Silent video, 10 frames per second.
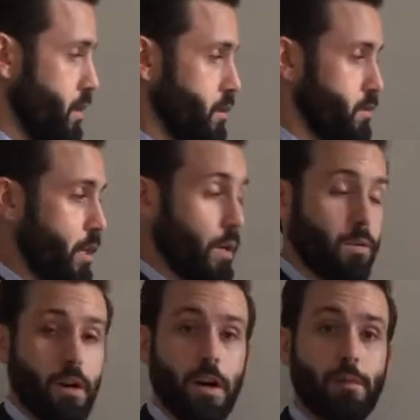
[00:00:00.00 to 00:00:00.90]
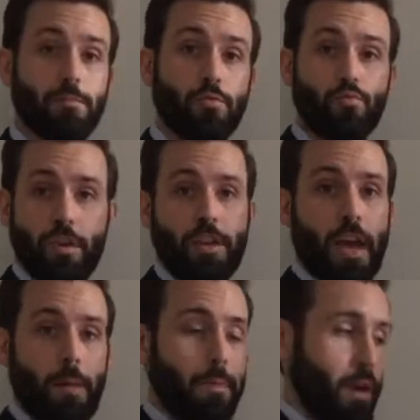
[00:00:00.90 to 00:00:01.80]
So to
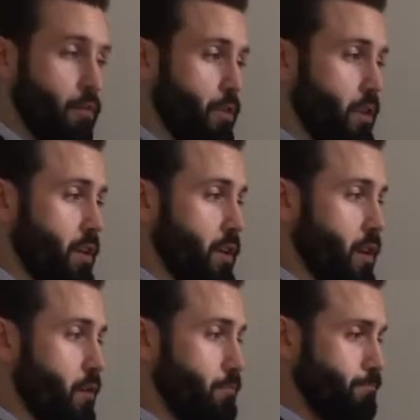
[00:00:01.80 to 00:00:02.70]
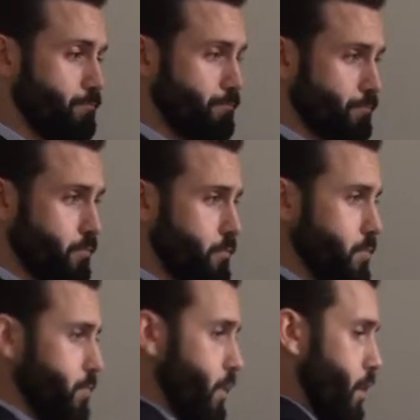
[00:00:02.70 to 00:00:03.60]
recap everything there
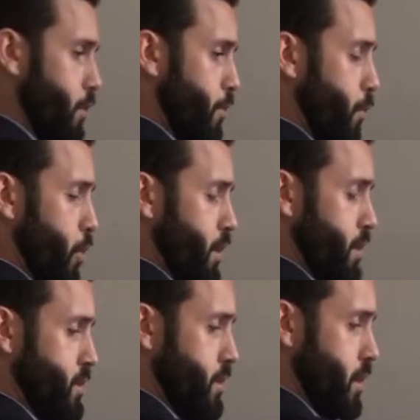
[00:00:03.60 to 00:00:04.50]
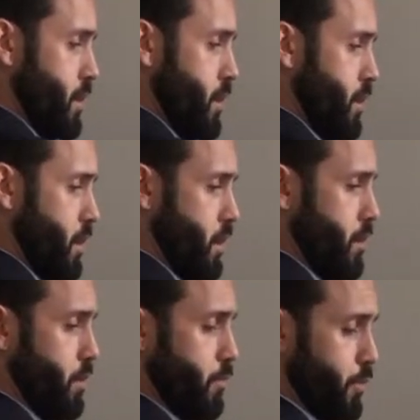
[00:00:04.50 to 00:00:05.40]
for this,
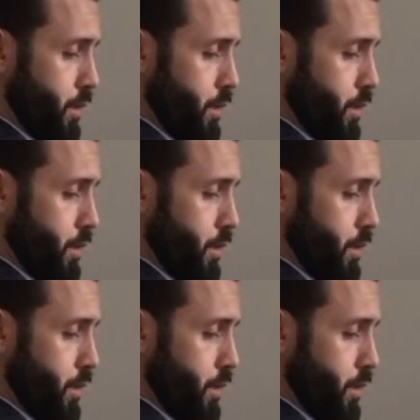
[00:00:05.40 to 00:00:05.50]
for